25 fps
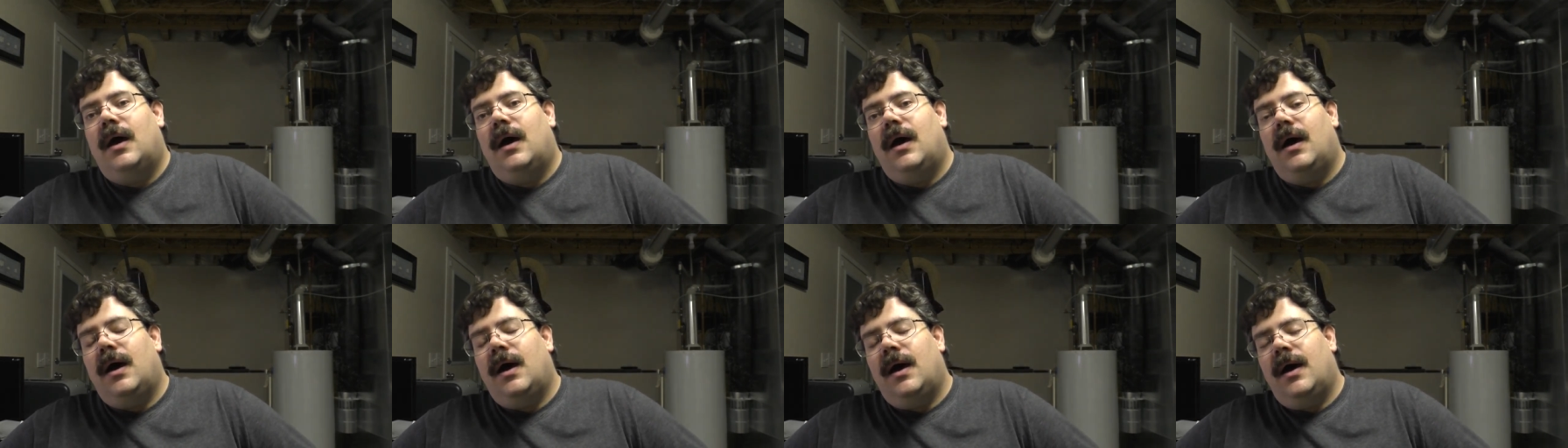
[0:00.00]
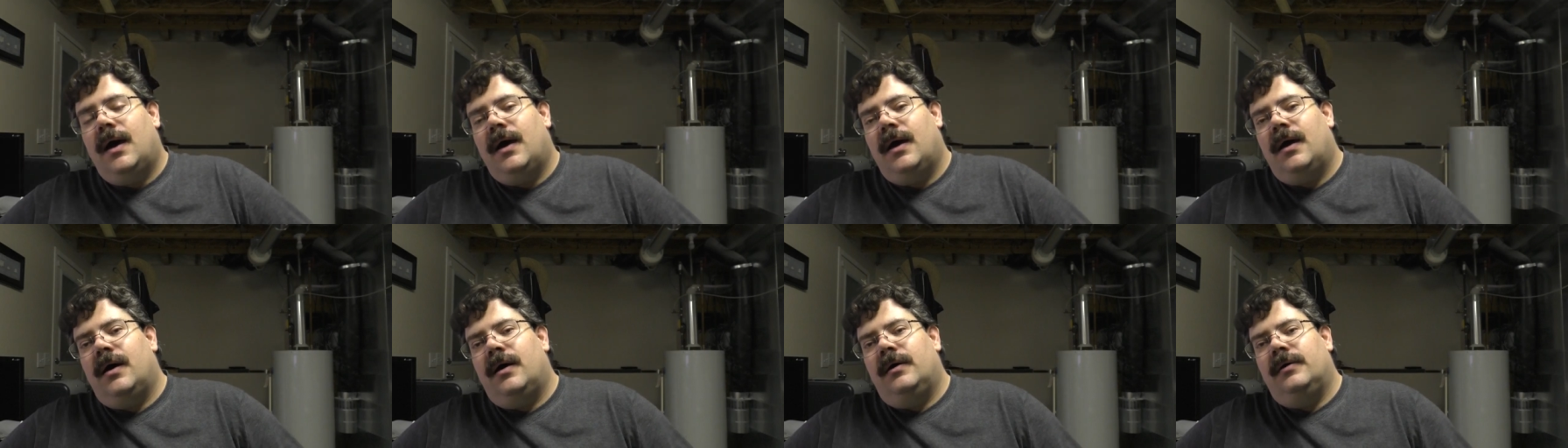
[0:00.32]

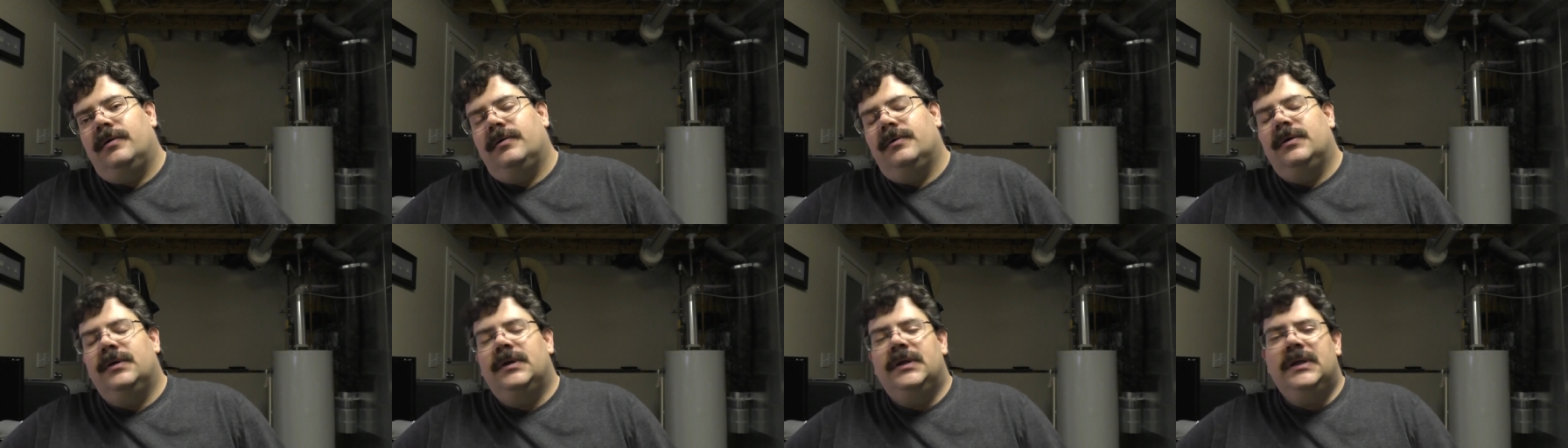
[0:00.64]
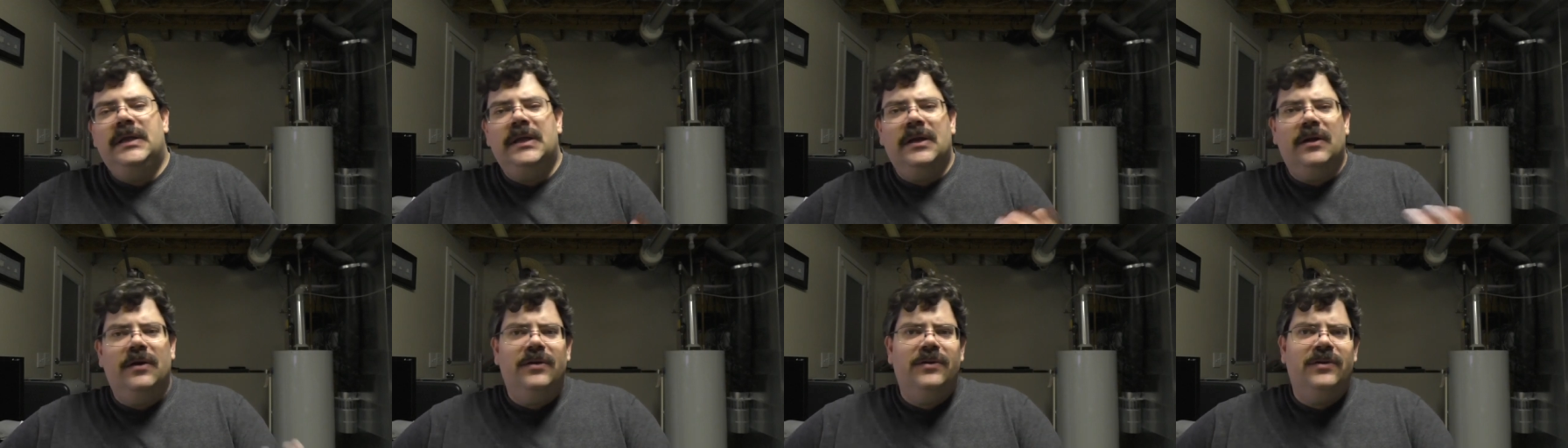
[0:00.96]
Uh,
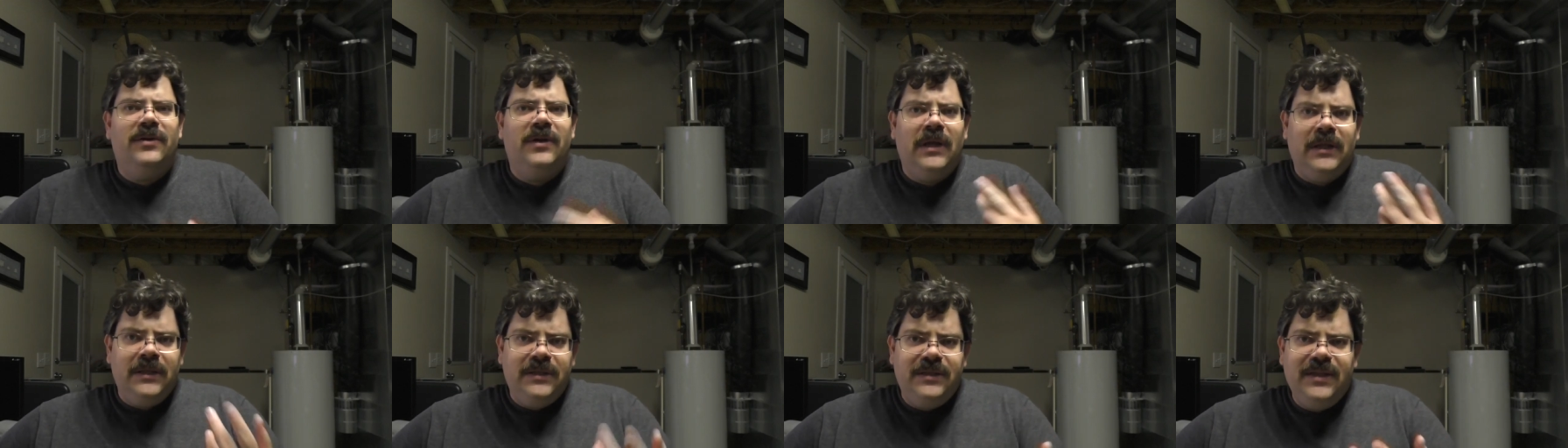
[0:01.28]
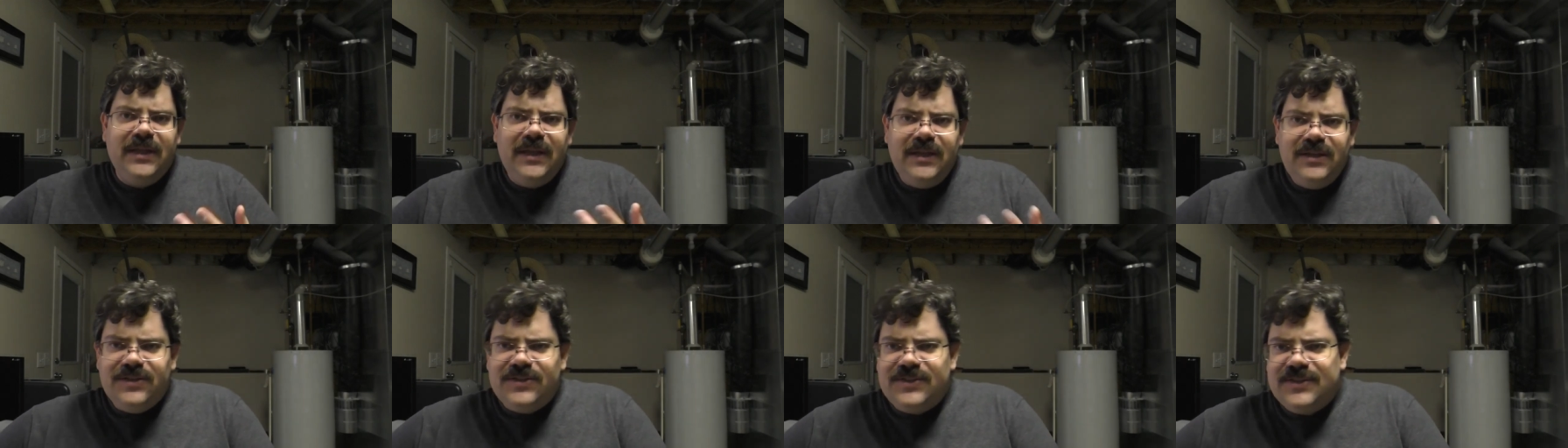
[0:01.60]
you know,
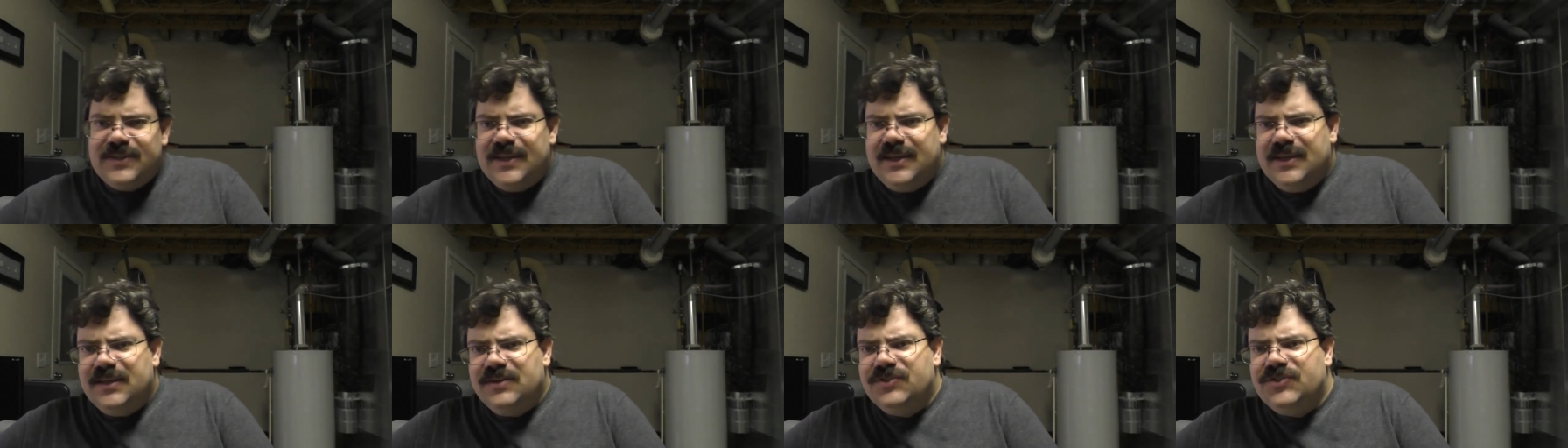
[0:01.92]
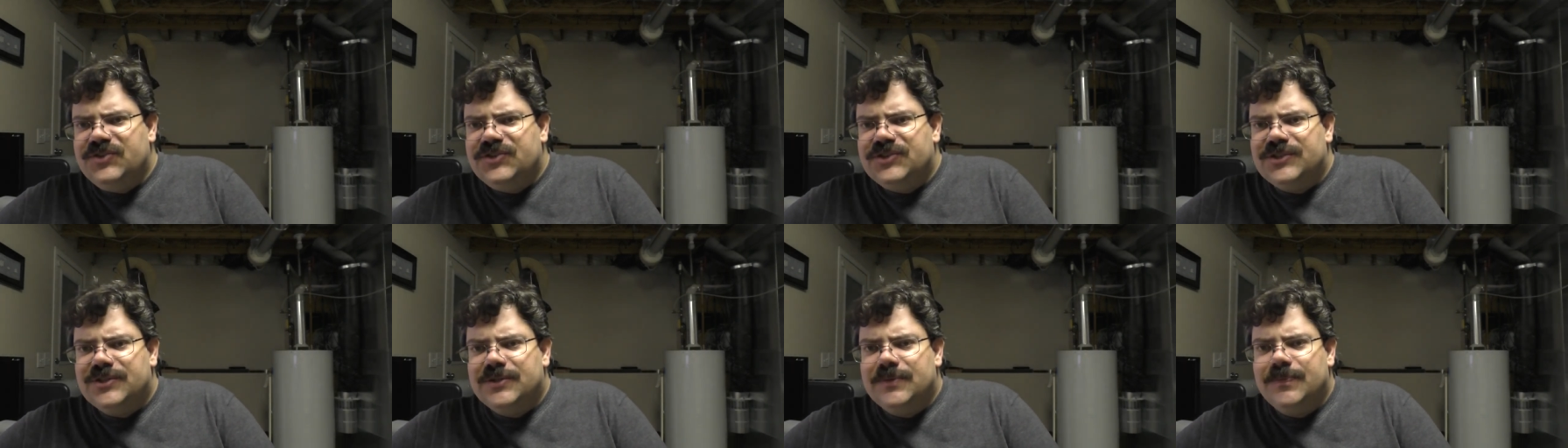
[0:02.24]
these
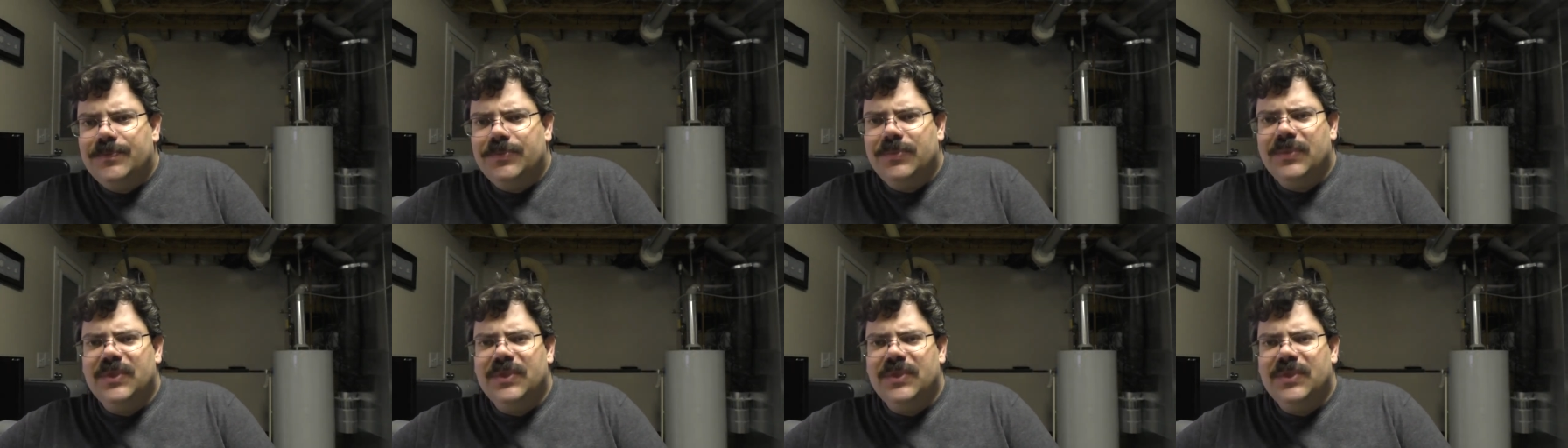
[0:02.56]
things,